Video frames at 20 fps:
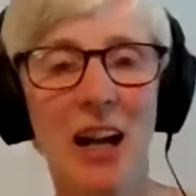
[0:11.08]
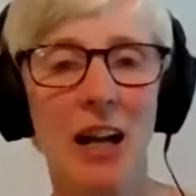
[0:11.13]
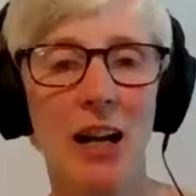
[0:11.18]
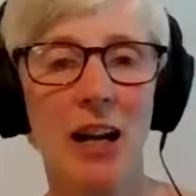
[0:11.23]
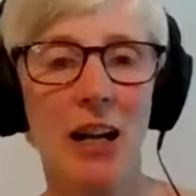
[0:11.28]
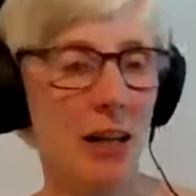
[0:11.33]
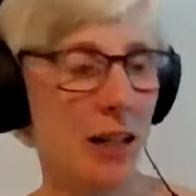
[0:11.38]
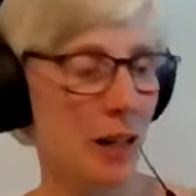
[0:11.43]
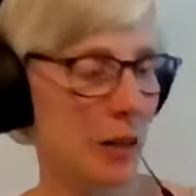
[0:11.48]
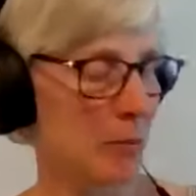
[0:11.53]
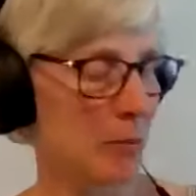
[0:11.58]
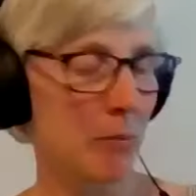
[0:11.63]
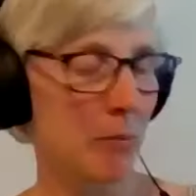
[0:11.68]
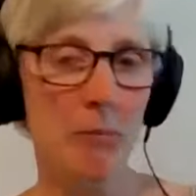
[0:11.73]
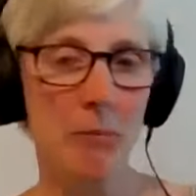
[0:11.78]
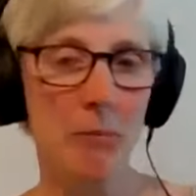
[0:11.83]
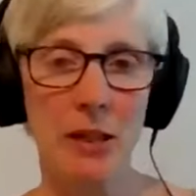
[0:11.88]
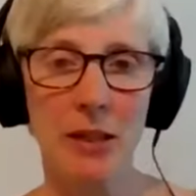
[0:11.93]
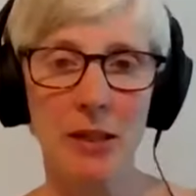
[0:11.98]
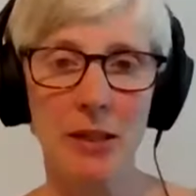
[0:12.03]

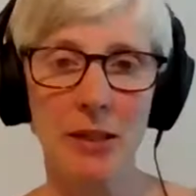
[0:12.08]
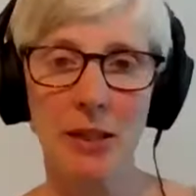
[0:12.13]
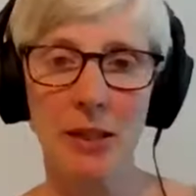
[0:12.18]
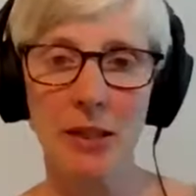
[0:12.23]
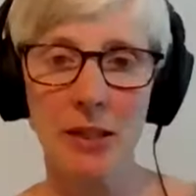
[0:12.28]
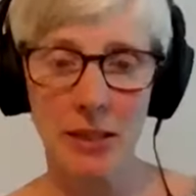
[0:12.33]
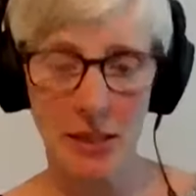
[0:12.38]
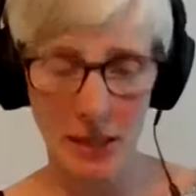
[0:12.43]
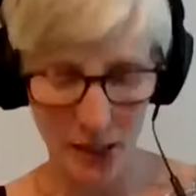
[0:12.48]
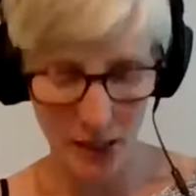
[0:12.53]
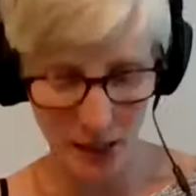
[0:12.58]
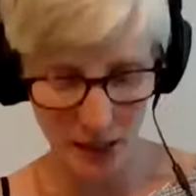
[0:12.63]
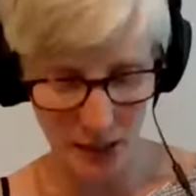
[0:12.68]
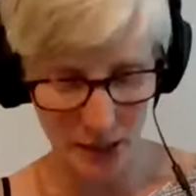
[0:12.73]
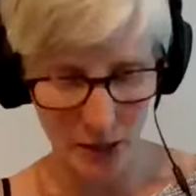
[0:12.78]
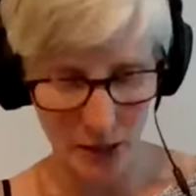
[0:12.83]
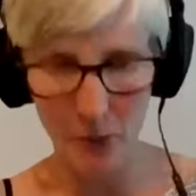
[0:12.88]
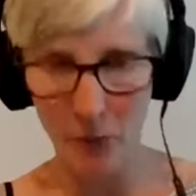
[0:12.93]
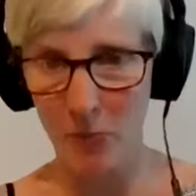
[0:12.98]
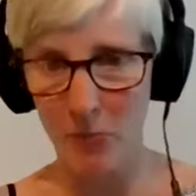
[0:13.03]
But this
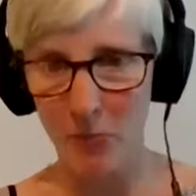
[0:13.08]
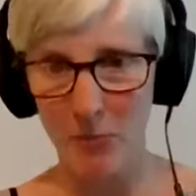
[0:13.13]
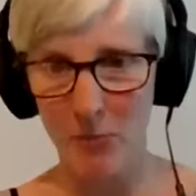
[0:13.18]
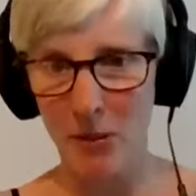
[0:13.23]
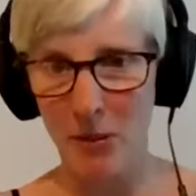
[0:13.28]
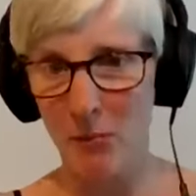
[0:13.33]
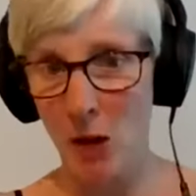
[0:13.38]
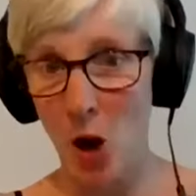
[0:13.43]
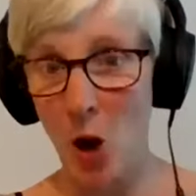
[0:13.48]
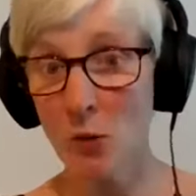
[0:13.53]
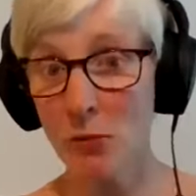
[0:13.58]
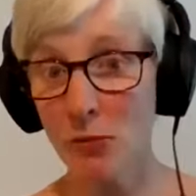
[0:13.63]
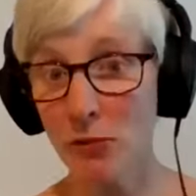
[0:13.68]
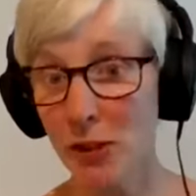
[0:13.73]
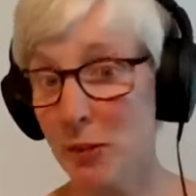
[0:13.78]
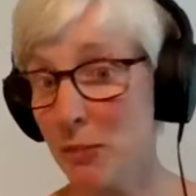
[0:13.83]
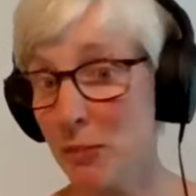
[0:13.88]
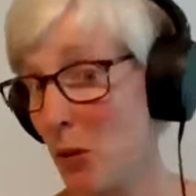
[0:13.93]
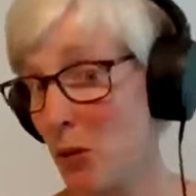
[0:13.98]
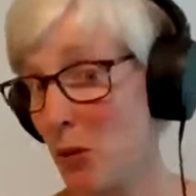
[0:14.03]
is, you've
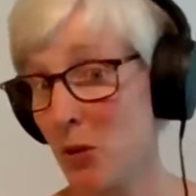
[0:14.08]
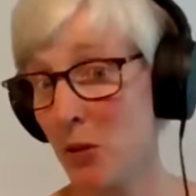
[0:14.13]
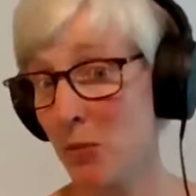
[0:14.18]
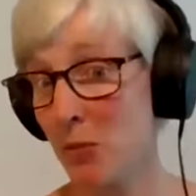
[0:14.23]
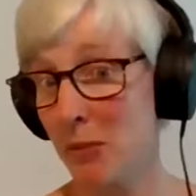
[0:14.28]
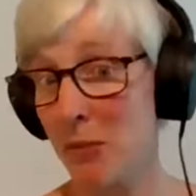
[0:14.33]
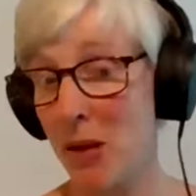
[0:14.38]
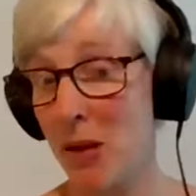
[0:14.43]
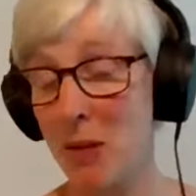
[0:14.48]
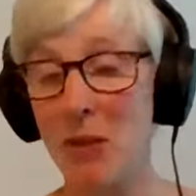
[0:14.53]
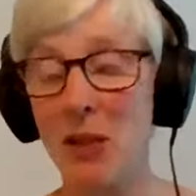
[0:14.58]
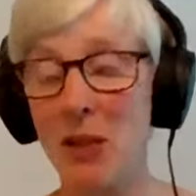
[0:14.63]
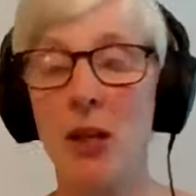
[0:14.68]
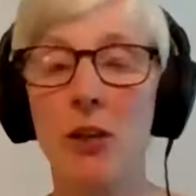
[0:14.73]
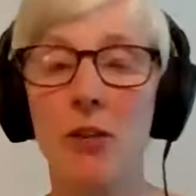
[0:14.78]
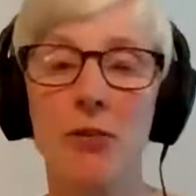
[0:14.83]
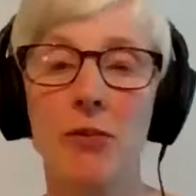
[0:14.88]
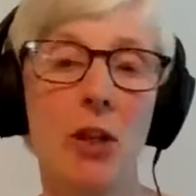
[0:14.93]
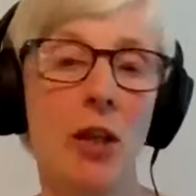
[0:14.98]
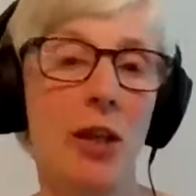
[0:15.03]
hopefully, possibly, maybe
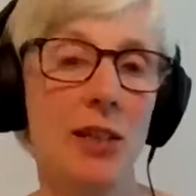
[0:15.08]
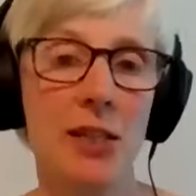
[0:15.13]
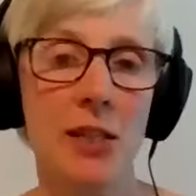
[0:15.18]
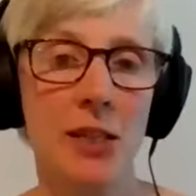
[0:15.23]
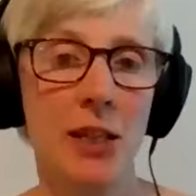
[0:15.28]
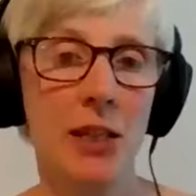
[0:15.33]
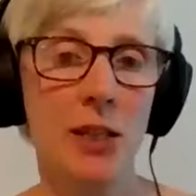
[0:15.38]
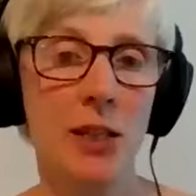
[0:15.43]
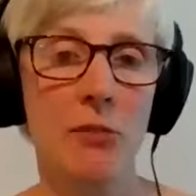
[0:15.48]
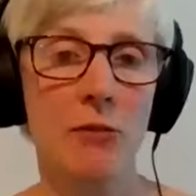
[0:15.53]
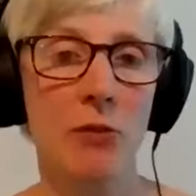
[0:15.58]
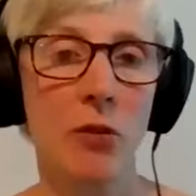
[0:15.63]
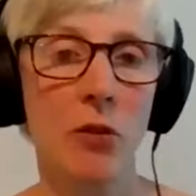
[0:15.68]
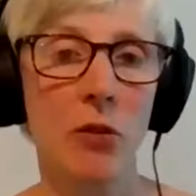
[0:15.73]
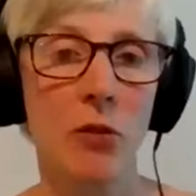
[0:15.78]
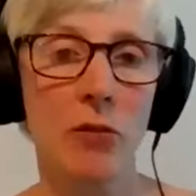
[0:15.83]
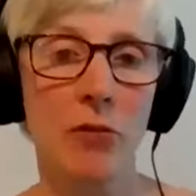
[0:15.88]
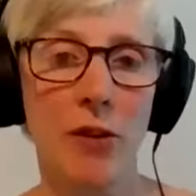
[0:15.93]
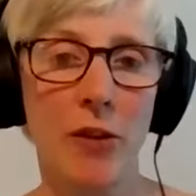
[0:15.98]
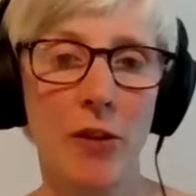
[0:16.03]
heard of
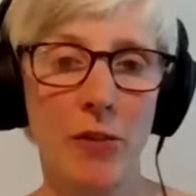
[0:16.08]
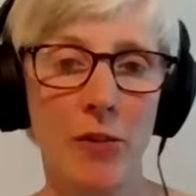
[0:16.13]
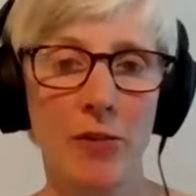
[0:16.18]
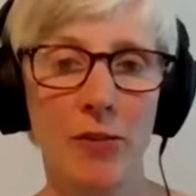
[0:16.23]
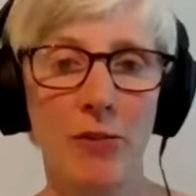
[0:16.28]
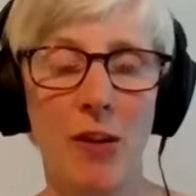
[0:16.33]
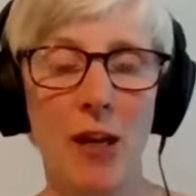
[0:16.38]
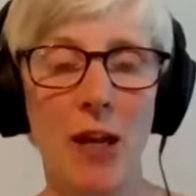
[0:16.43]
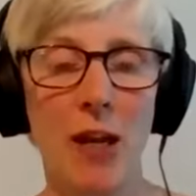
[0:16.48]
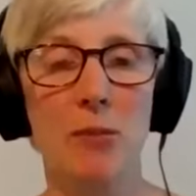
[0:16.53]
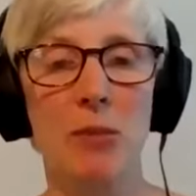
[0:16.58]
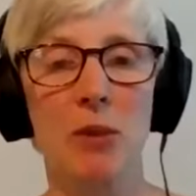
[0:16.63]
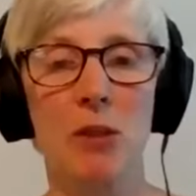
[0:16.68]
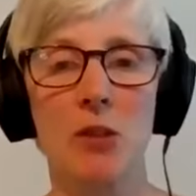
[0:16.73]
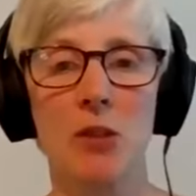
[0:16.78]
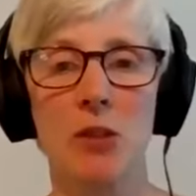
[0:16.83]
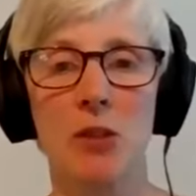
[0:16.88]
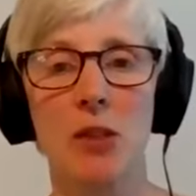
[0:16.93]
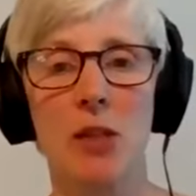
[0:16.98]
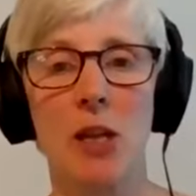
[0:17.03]
1984, very, very
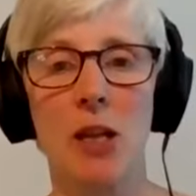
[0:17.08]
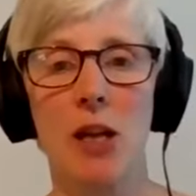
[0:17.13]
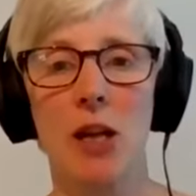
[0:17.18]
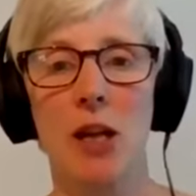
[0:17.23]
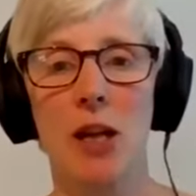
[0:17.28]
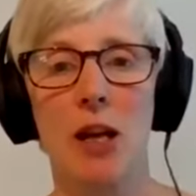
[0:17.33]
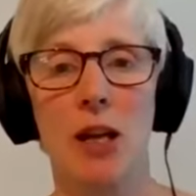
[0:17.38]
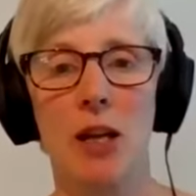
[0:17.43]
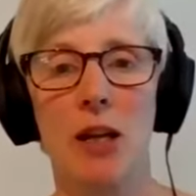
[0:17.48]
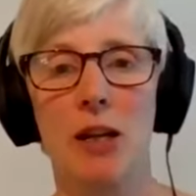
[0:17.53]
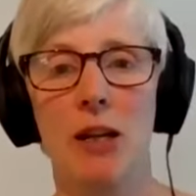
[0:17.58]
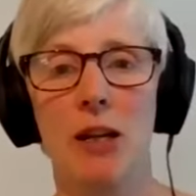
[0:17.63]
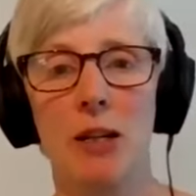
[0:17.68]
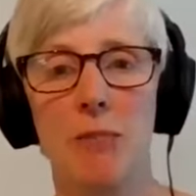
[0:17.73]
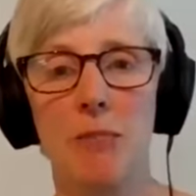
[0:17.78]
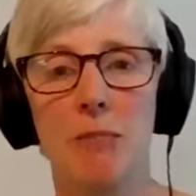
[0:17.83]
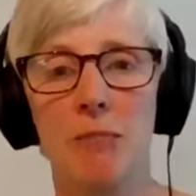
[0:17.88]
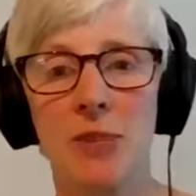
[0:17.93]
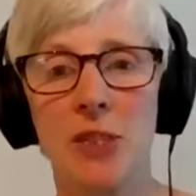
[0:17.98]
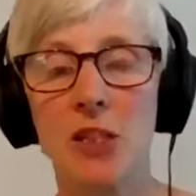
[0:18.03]
famous
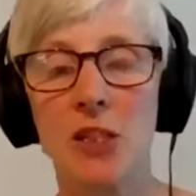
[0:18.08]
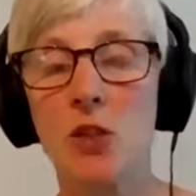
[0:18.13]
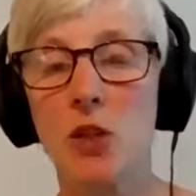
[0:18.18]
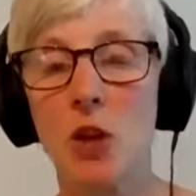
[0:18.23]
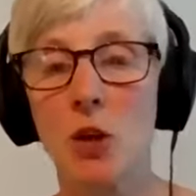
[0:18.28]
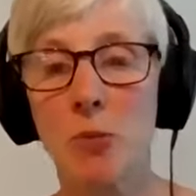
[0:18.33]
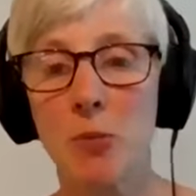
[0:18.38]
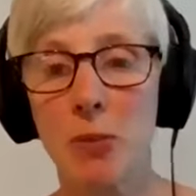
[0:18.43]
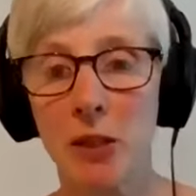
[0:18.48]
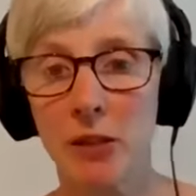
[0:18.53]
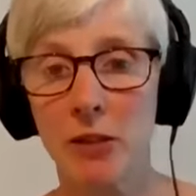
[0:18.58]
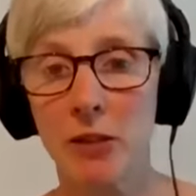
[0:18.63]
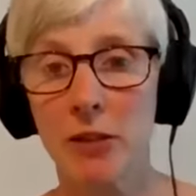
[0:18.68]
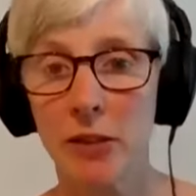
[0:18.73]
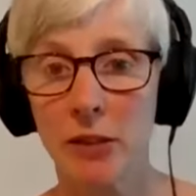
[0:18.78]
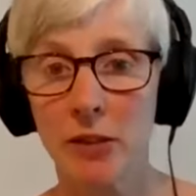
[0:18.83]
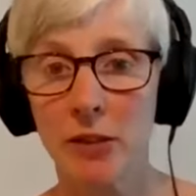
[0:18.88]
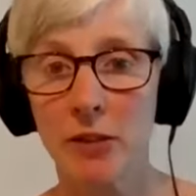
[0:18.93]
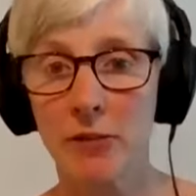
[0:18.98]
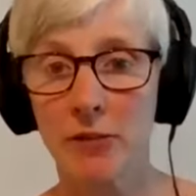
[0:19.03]
dystopian
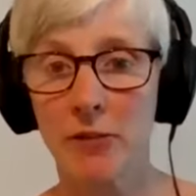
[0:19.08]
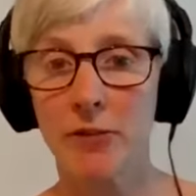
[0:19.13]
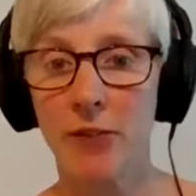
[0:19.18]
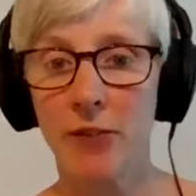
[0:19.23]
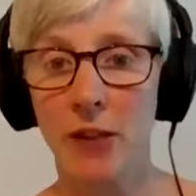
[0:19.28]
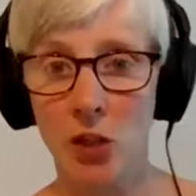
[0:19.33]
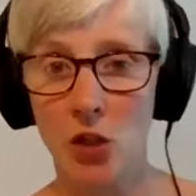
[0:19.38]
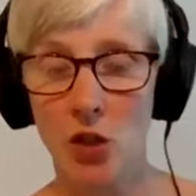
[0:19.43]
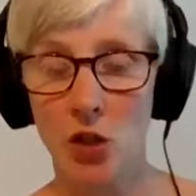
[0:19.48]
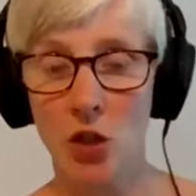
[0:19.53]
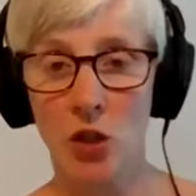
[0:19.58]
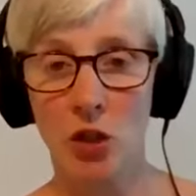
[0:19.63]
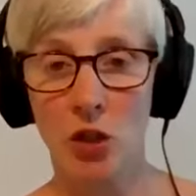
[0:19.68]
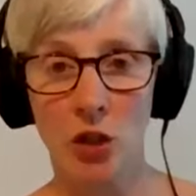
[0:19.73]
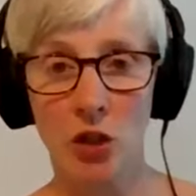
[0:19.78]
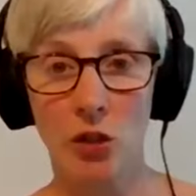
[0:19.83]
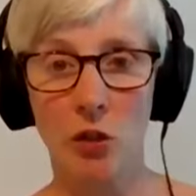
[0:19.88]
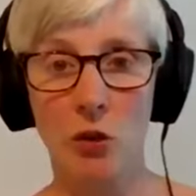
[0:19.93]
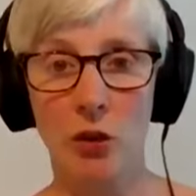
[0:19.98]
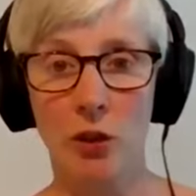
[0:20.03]

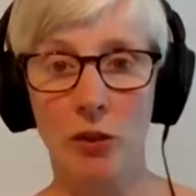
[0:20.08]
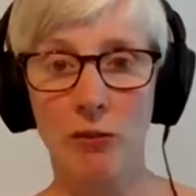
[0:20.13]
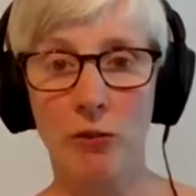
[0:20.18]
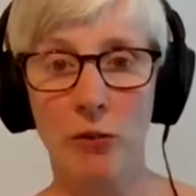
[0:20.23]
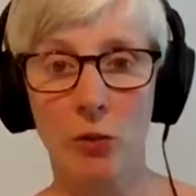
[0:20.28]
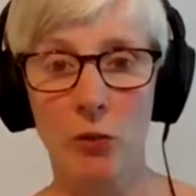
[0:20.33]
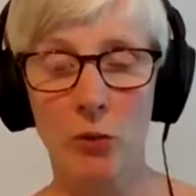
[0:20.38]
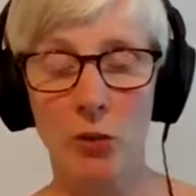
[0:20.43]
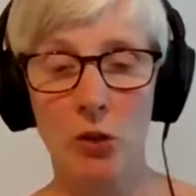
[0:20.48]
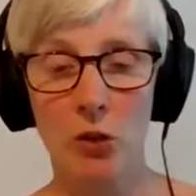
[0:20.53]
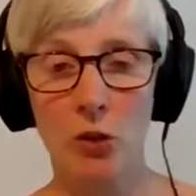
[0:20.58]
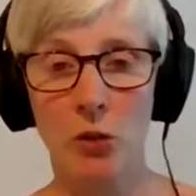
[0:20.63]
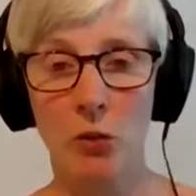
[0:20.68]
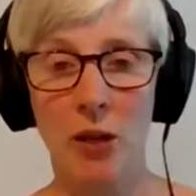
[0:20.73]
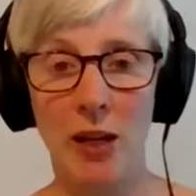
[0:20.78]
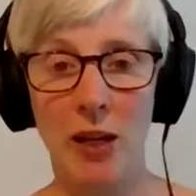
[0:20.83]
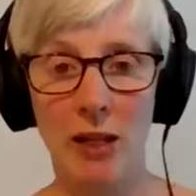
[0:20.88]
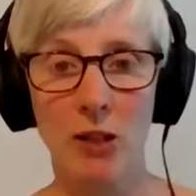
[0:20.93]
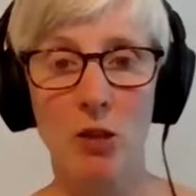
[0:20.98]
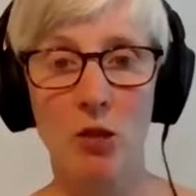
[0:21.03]
fiction looking forward to
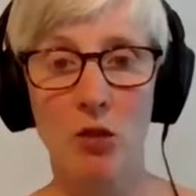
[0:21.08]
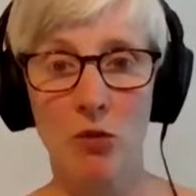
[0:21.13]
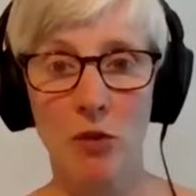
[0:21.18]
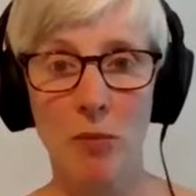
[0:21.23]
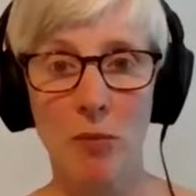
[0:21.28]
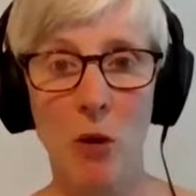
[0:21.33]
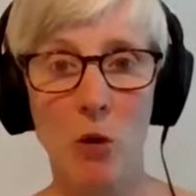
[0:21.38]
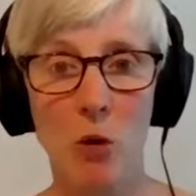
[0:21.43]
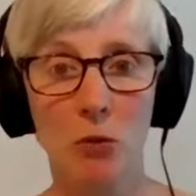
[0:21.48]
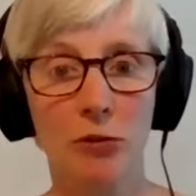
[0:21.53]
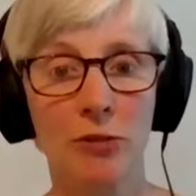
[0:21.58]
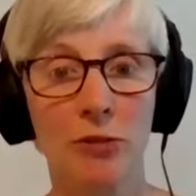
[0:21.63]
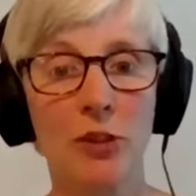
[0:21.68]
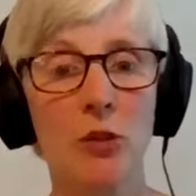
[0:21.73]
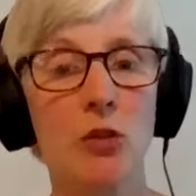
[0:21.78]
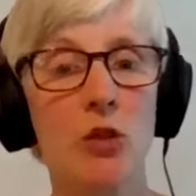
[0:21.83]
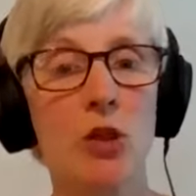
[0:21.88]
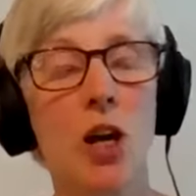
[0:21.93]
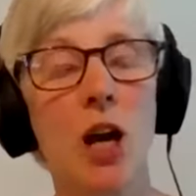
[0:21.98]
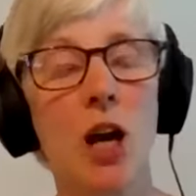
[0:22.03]
a grim old
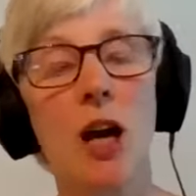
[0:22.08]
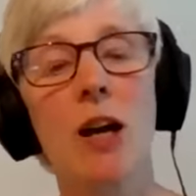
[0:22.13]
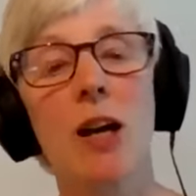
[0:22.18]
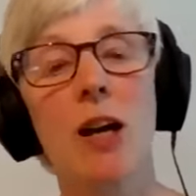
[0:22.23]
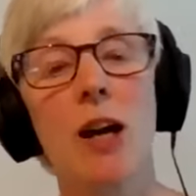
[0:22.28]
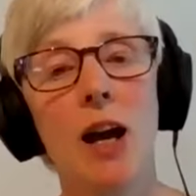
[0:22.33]
future.